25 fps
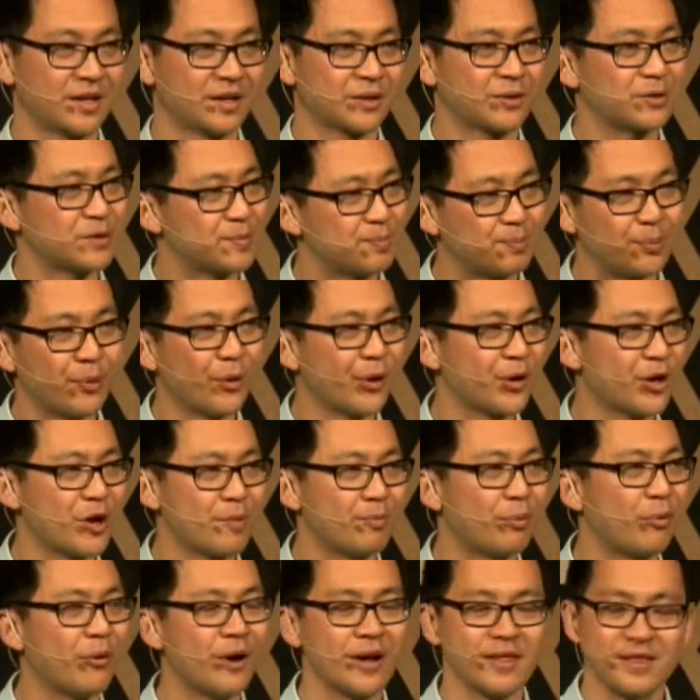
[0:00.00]
Because boy, oh
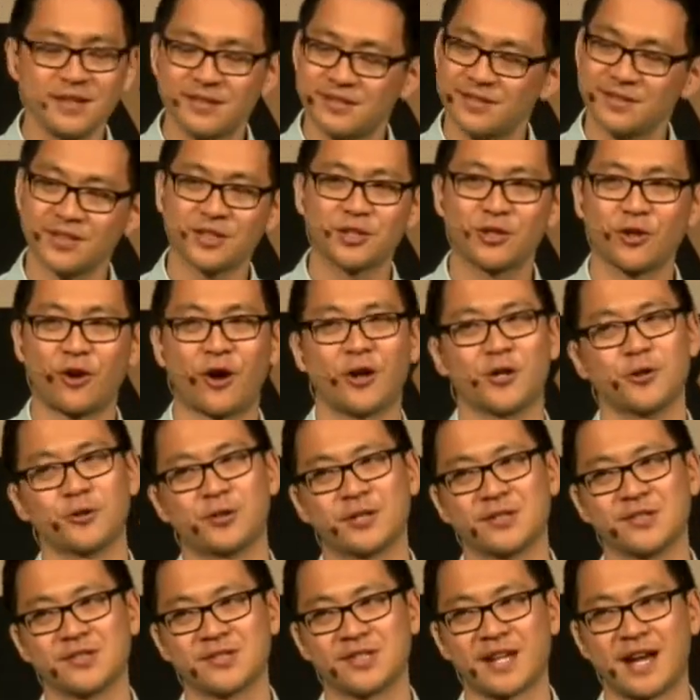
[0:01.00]
boy, this is a God who
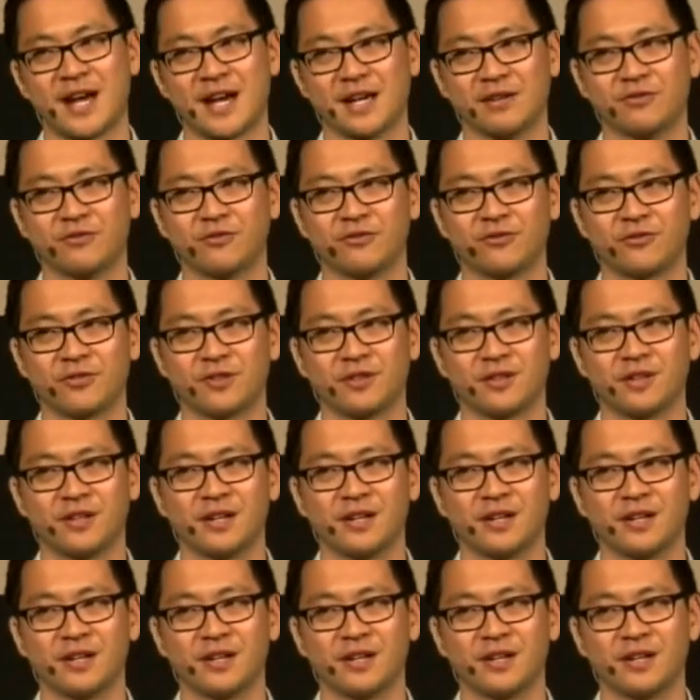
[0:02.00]
can save.